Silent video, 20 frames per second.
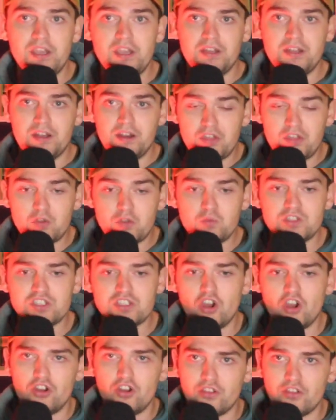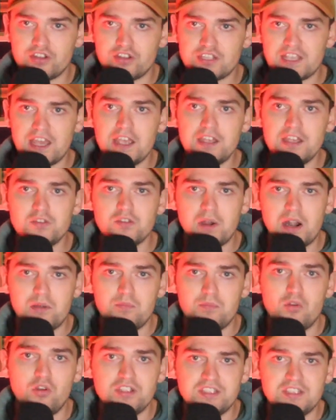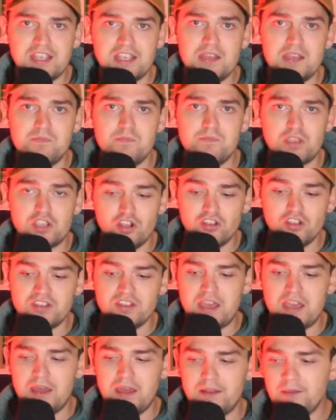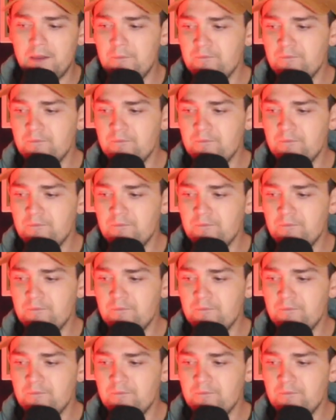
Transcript: And I think we saw another side to Aaron Mooy's game because of that.